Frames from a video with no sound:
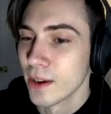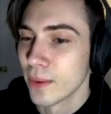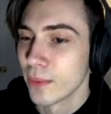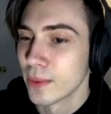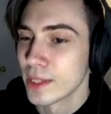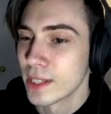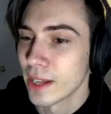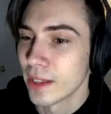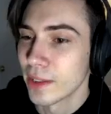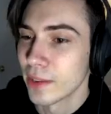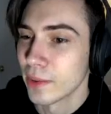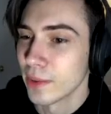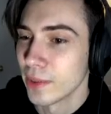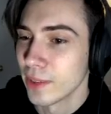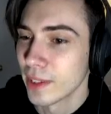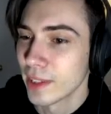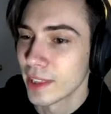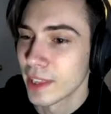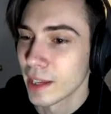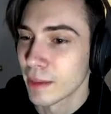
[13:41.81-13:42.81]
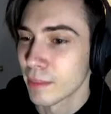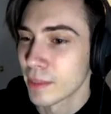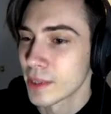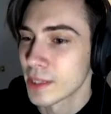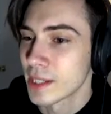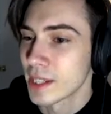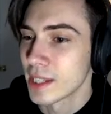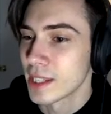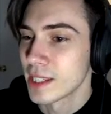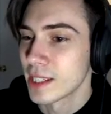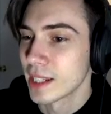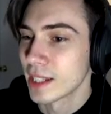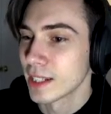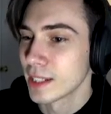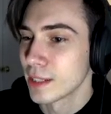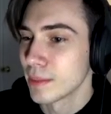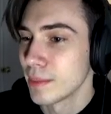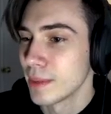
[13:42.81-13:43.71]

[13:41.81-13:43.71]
was now the only thing persisting to